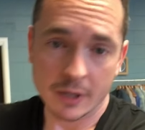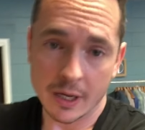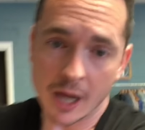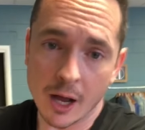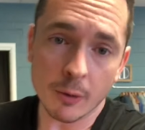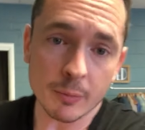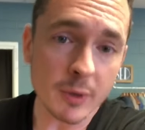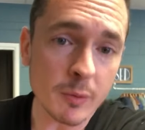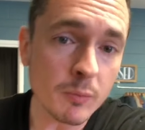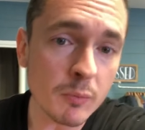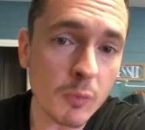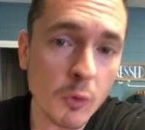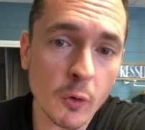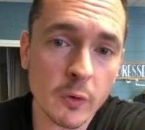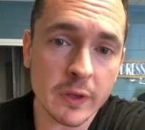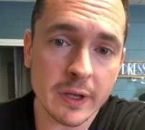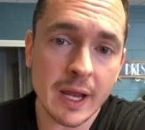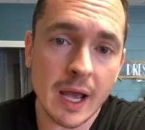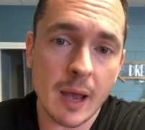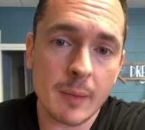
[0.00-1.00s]
I'll be more
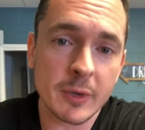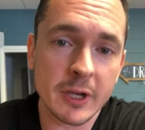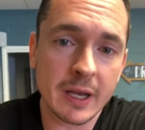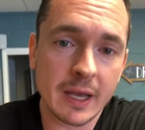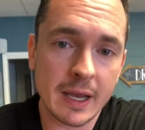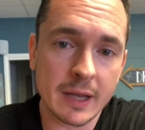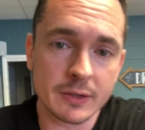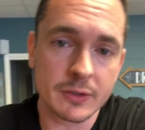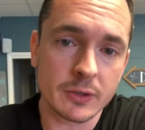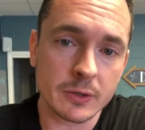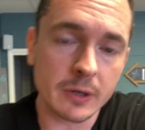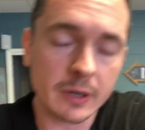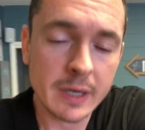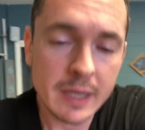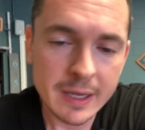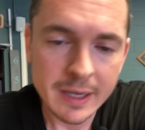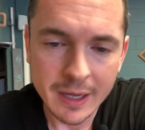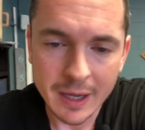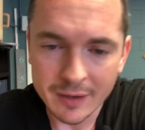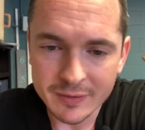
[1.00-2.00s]
than happy to answer.
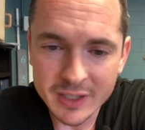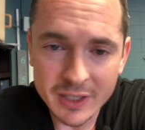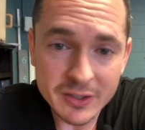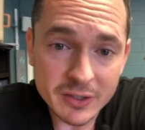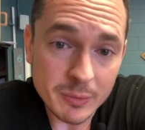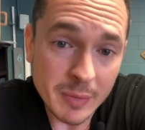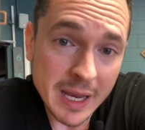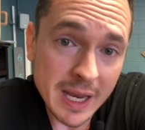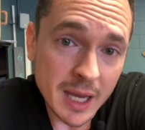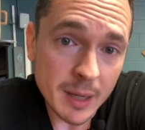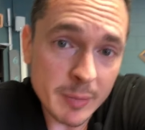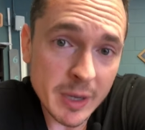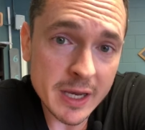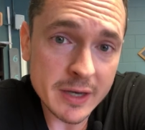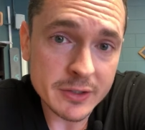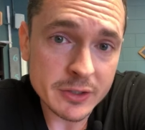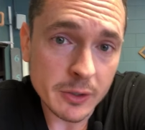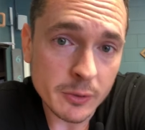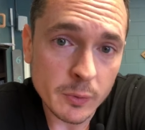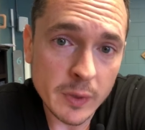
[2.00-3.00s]
I've done some
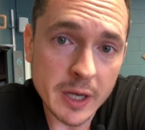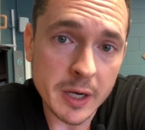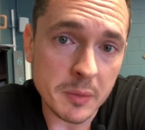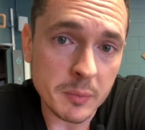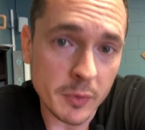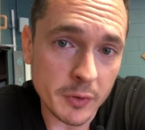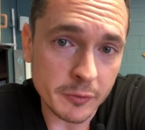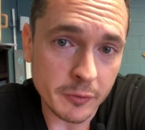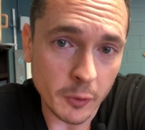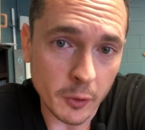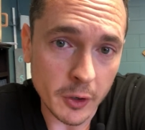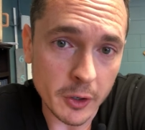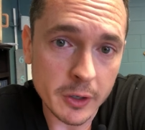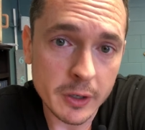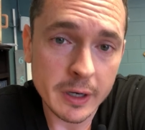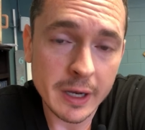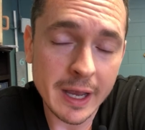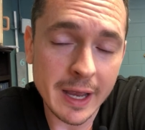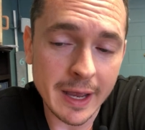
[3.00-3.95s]
AMAs on Reddit before,